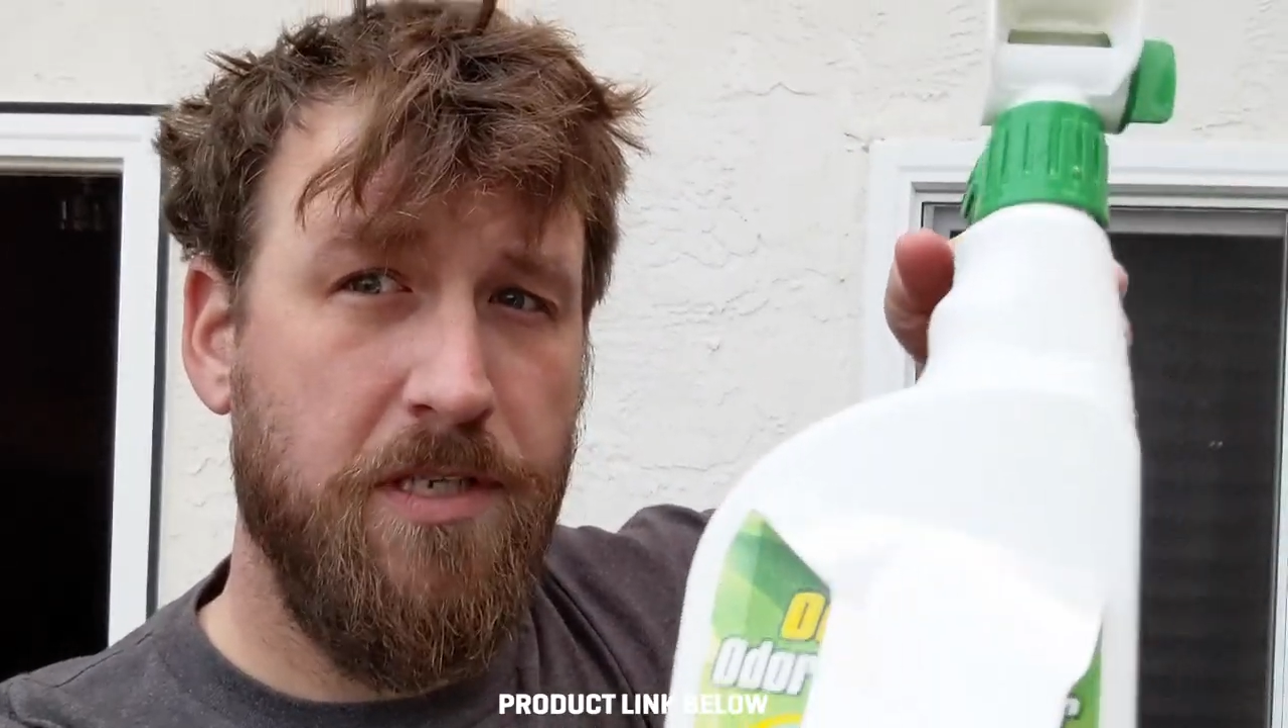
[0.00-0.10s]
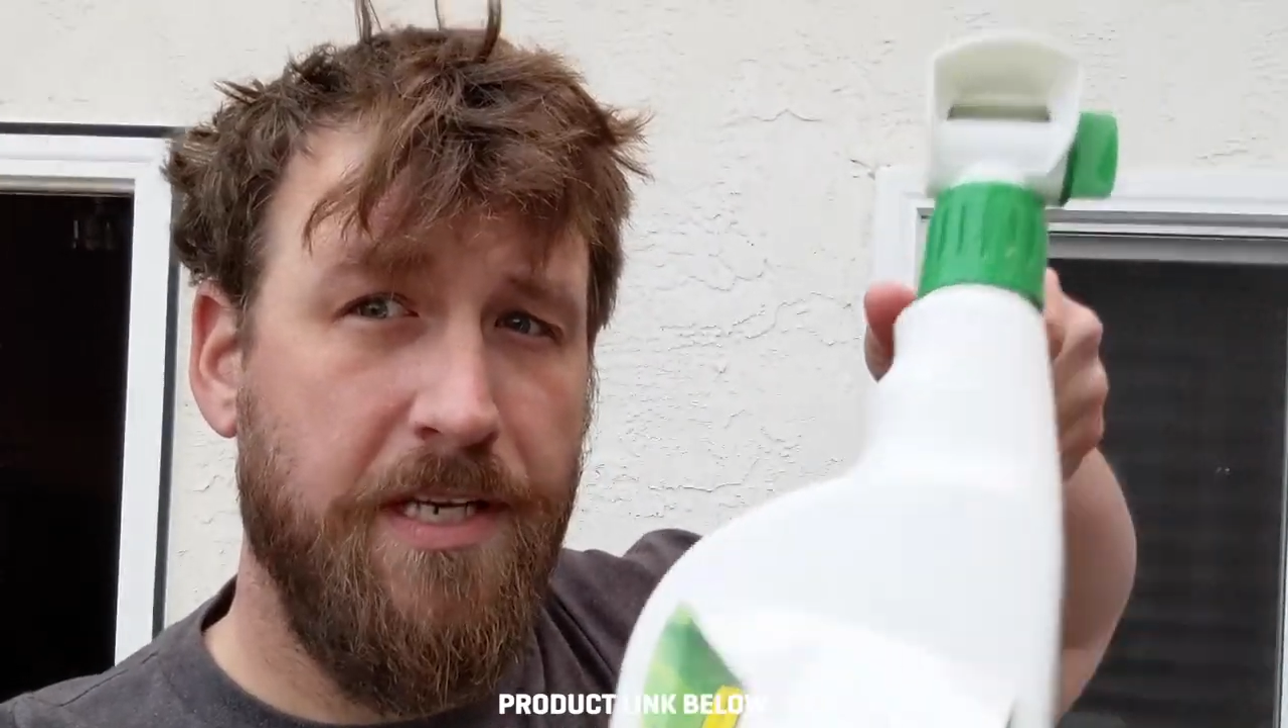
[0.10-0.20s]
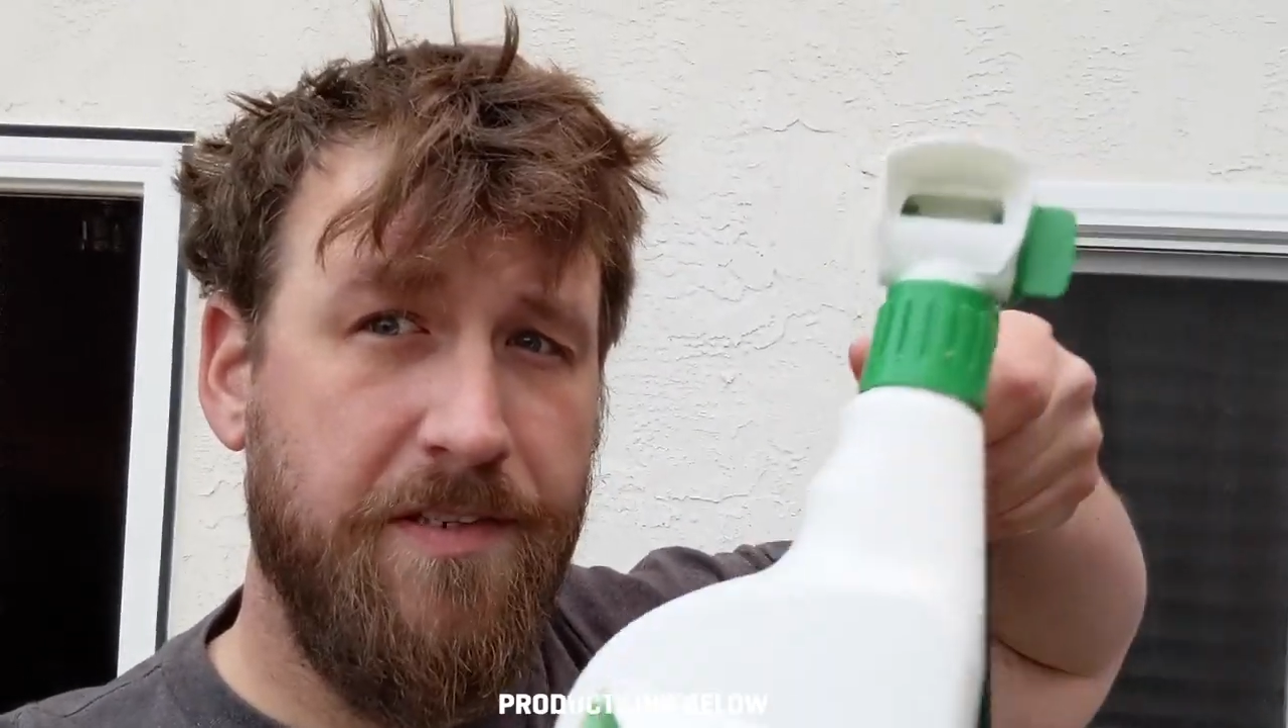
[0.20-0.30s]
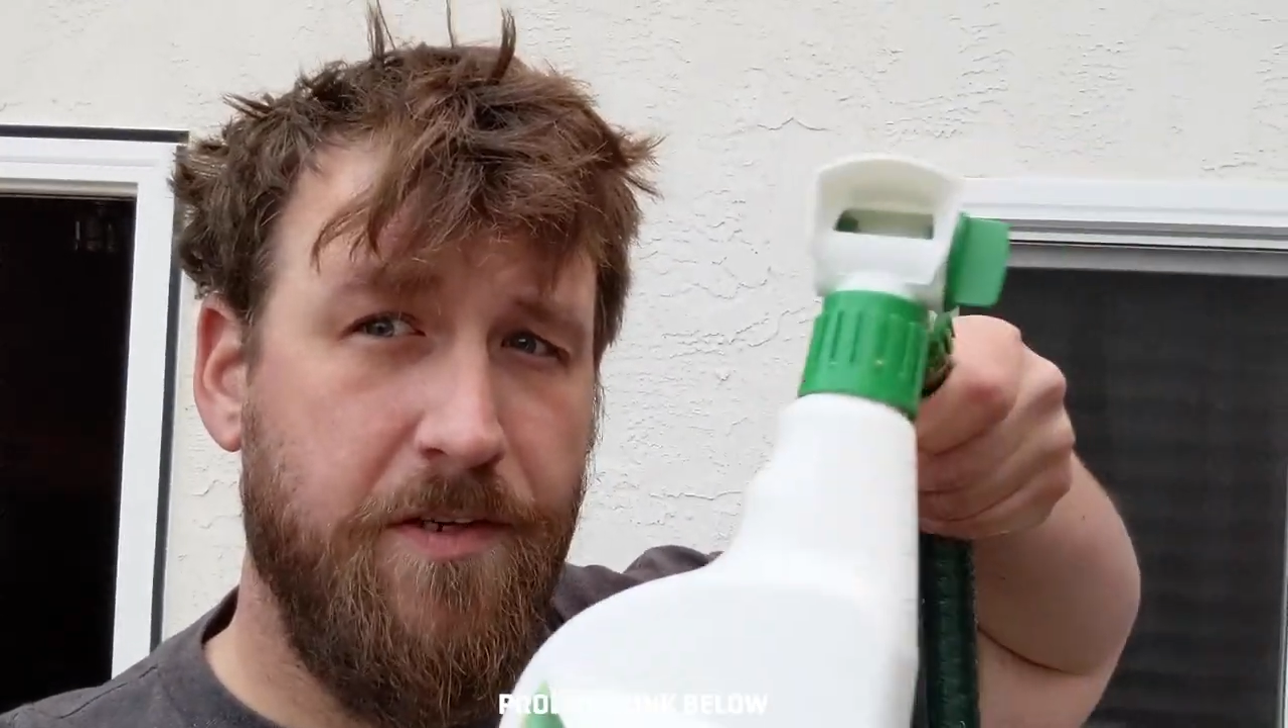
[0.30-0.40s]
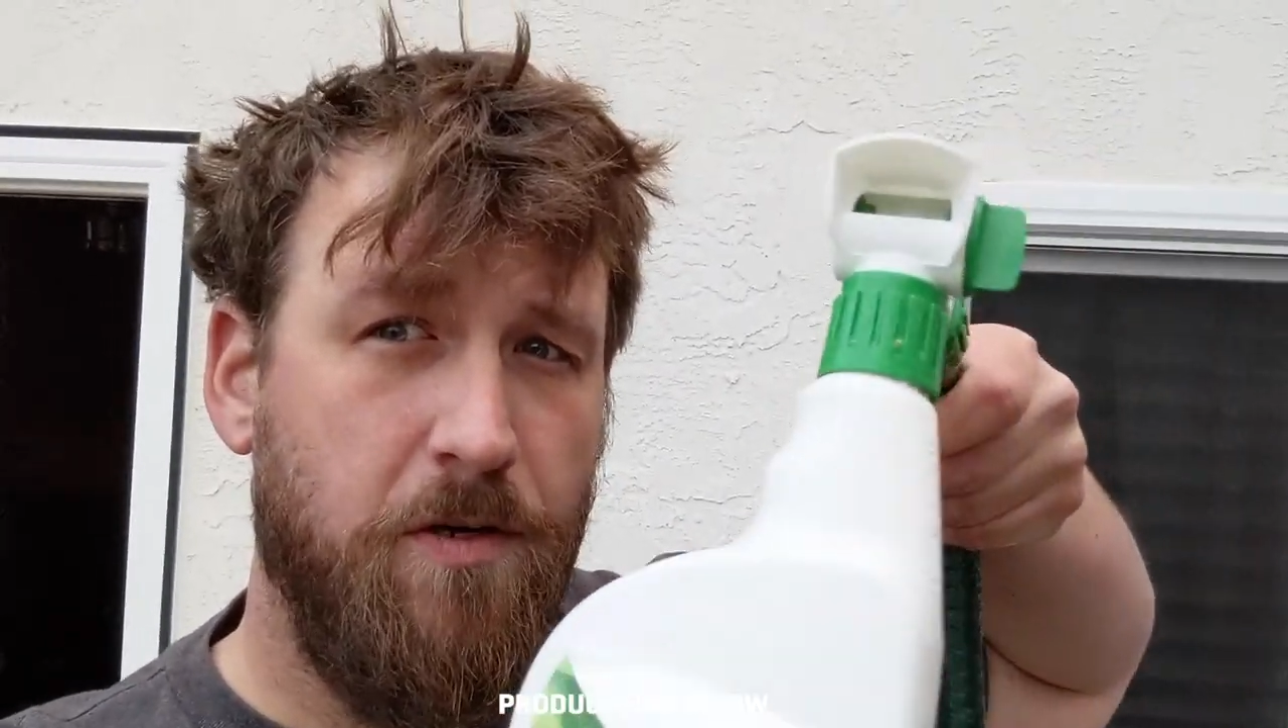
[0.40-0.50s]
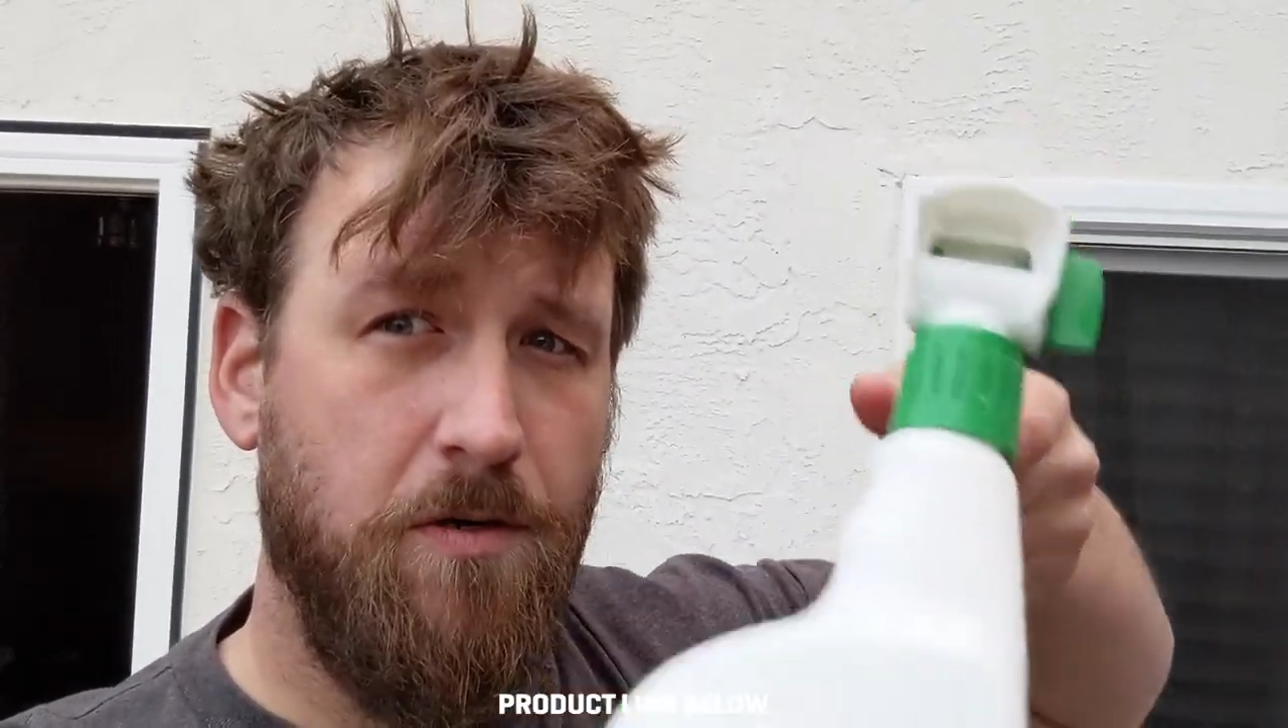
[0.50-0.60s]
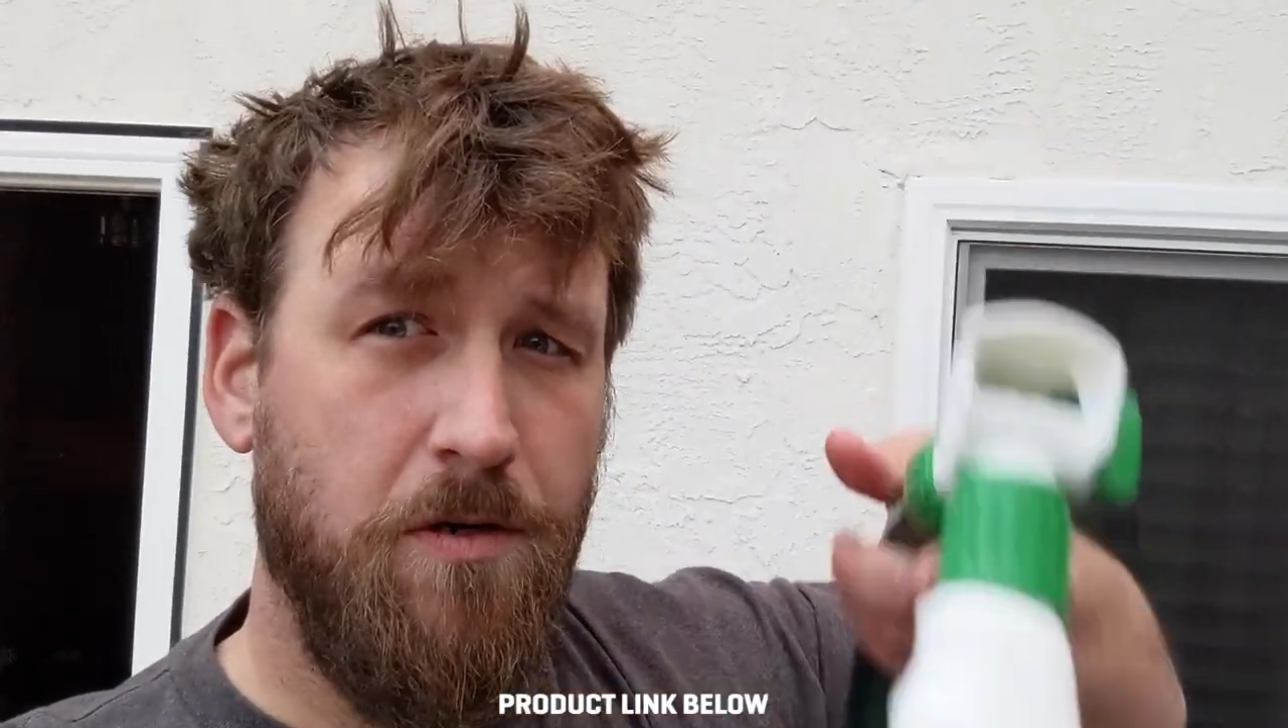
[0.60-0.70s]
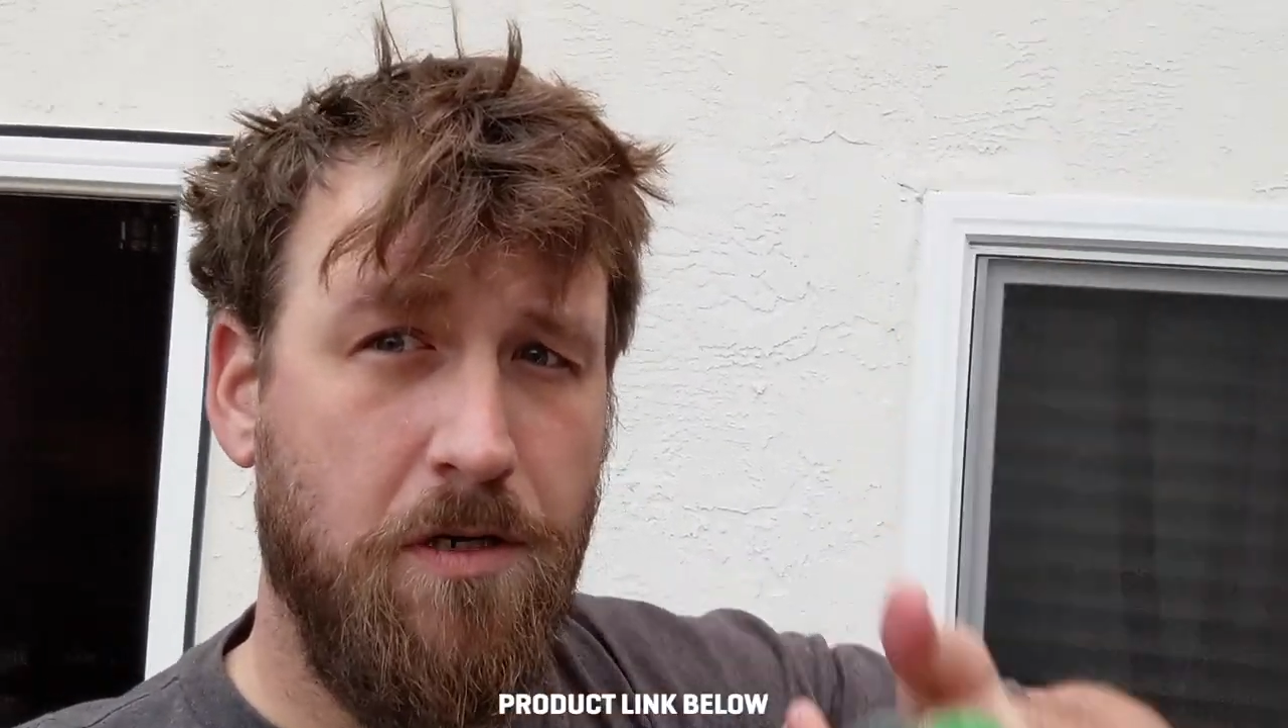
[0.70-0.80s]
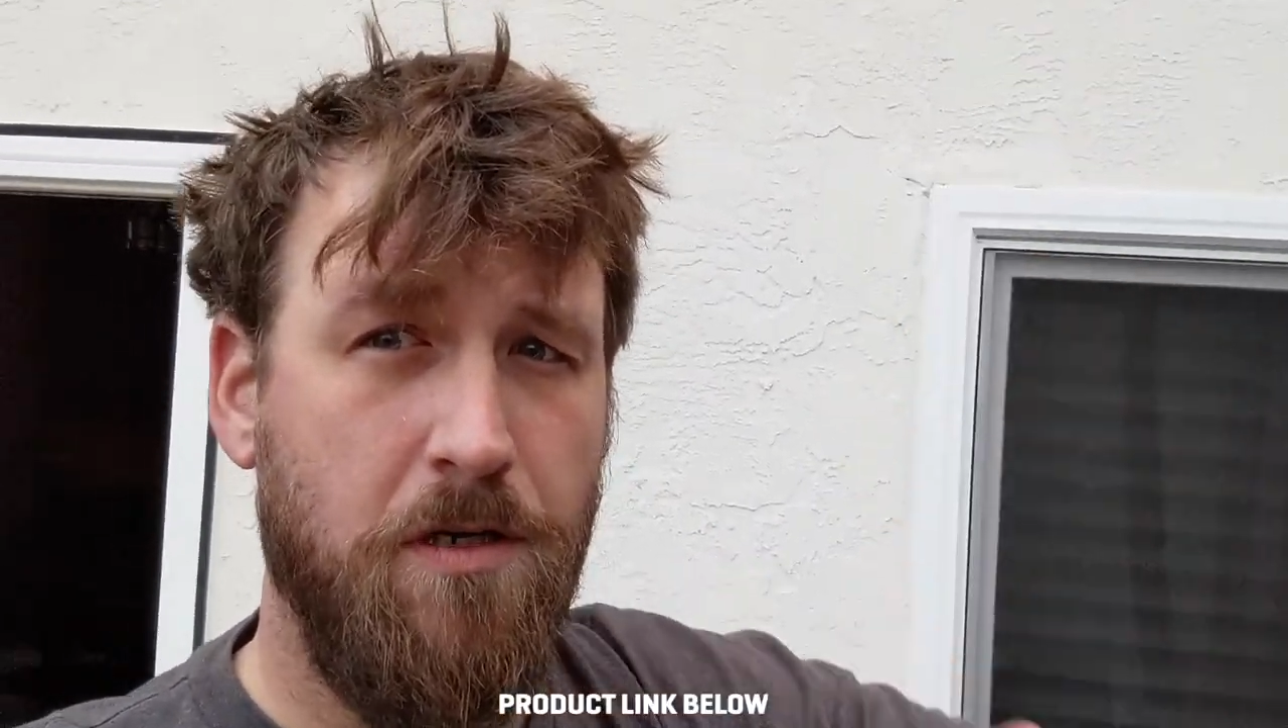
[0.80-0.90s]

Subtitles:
like so.